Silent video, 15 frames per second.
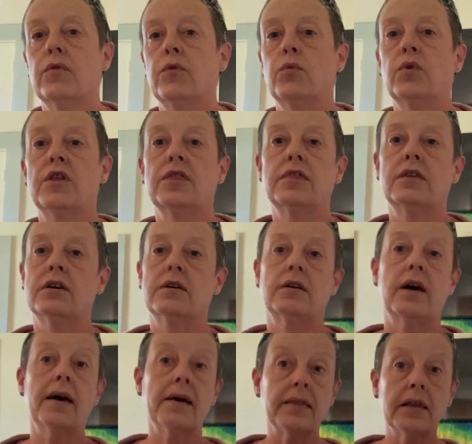With the
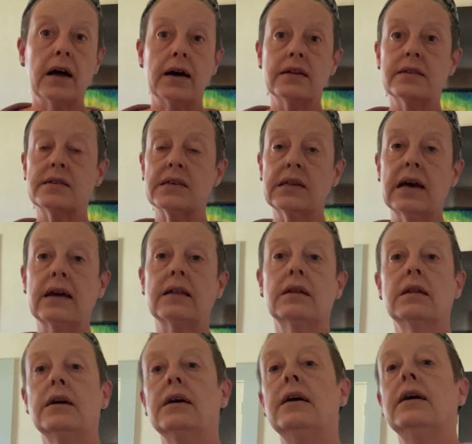headlines
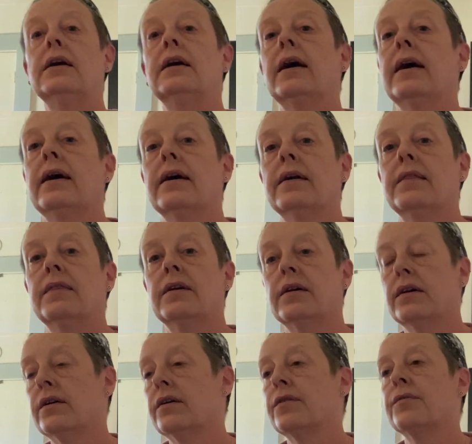lately and
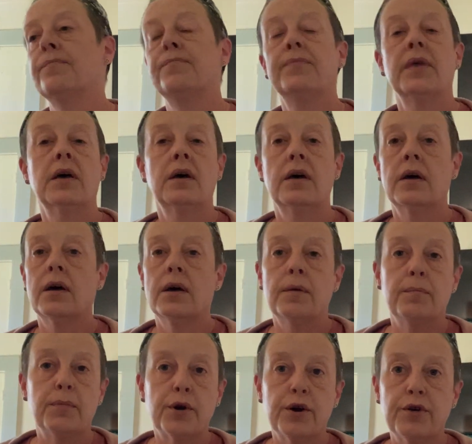the
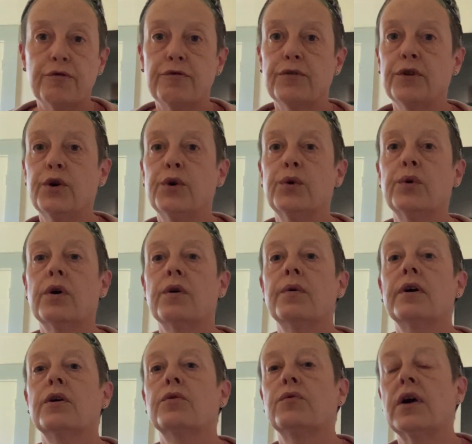bird flu
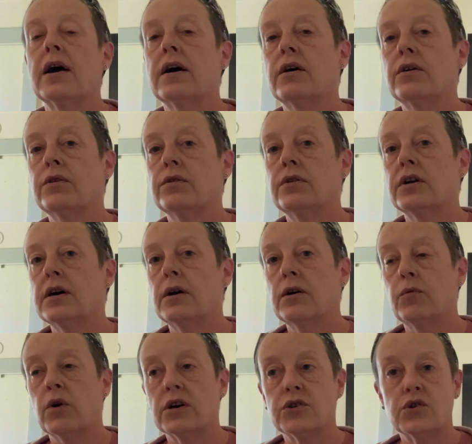going around, I
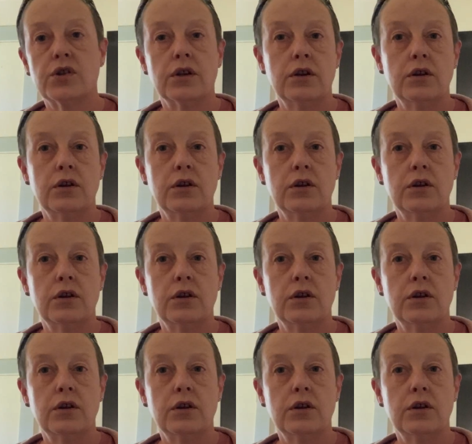watched the